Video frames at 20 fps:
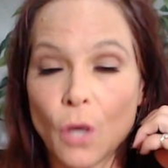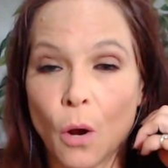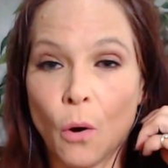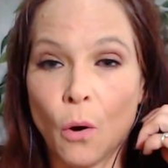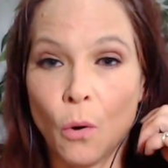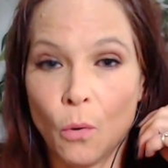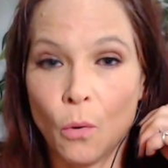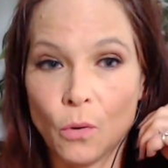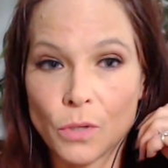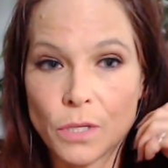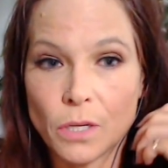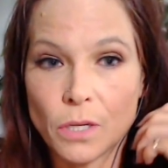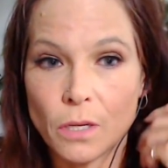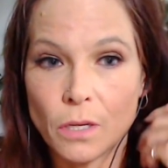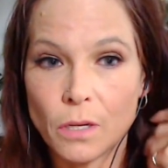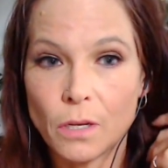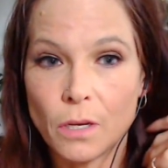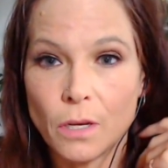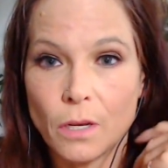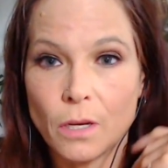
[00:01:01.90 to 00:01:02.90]
to hold,
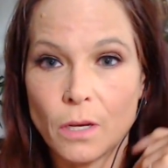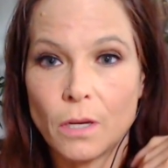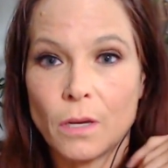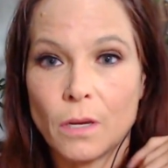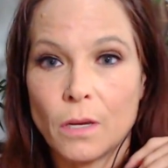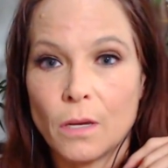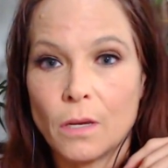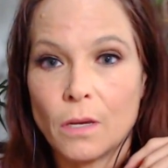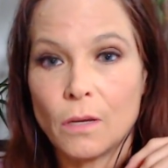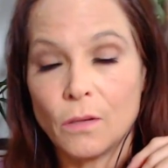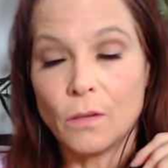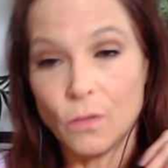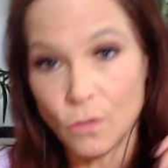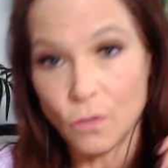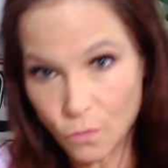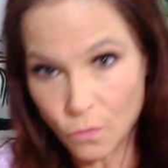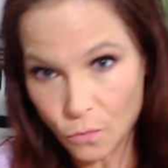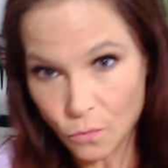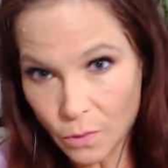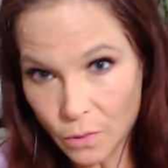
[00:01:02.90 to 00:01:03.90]

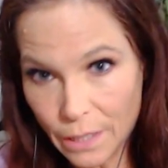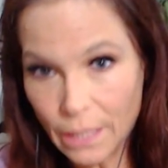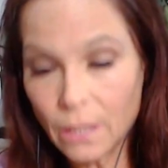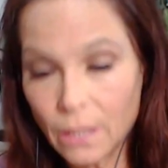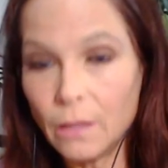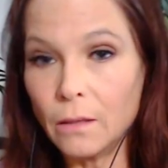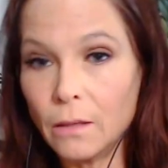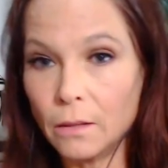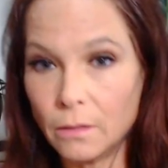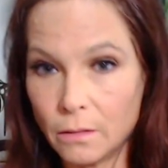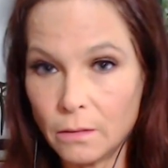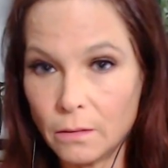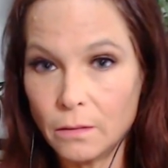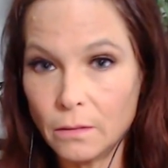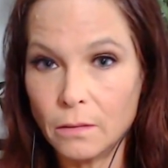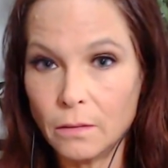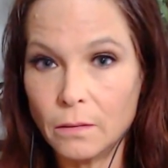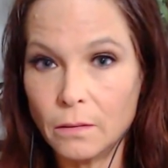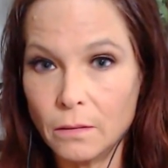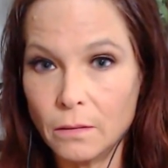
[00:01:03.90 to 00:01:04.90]
you will
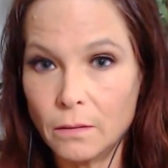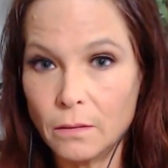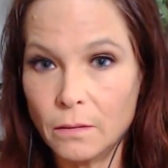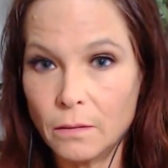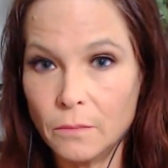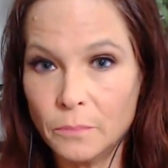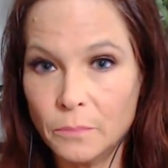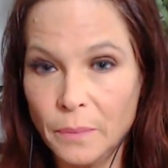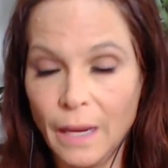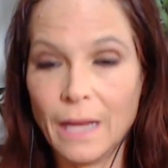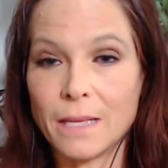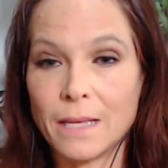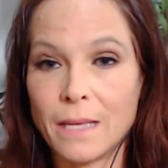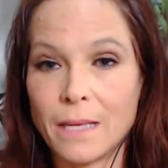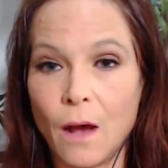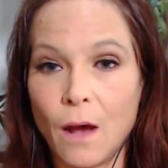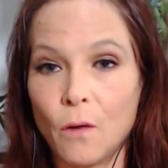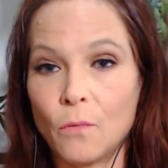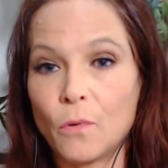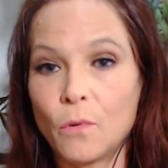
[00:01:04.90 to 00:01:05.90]

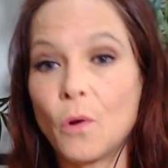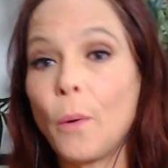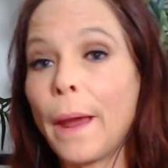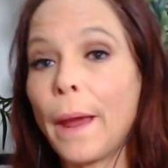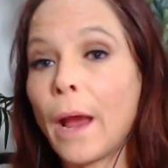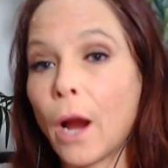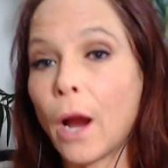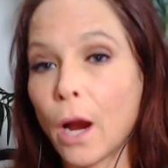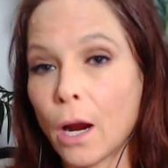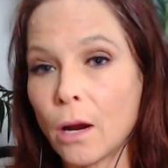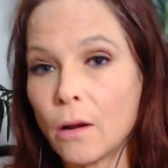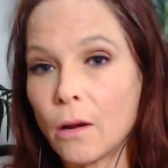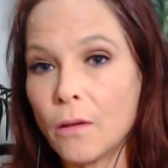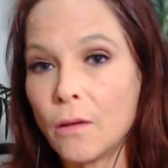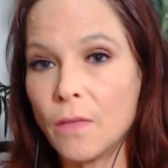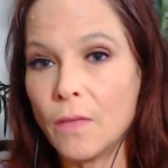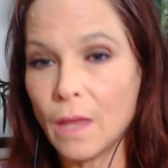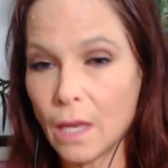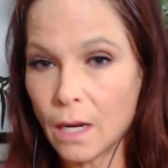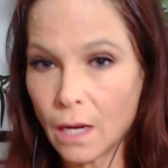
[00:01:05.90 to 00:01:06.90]
pass out quicker
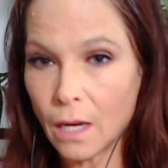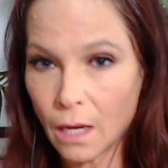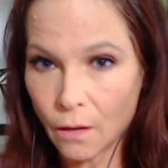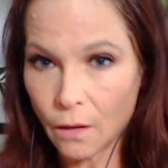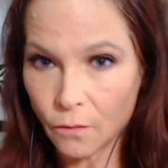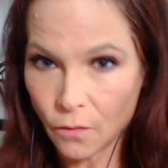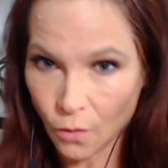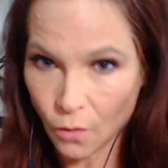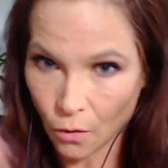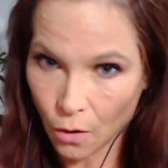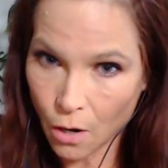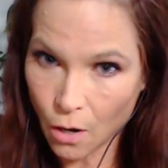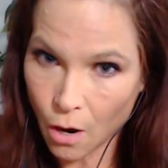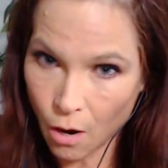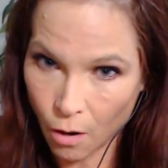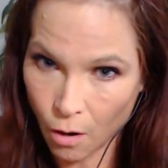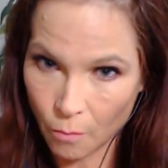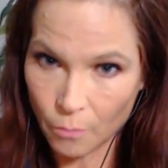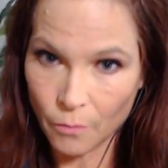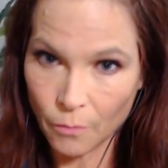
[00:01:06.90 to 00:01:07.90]
than if you're
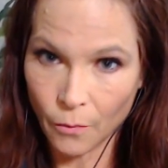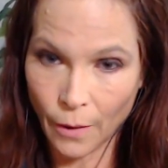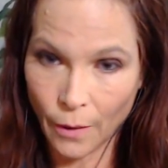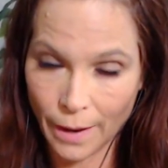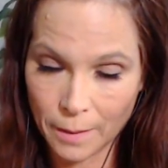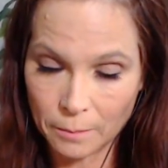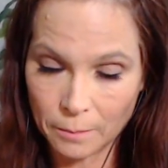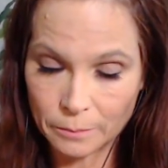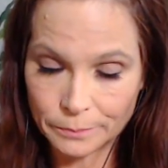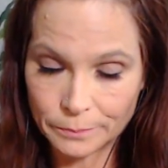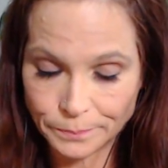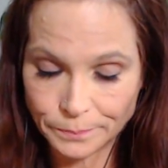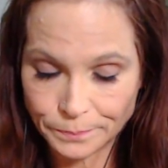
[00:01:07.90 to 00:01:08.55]
calm, right?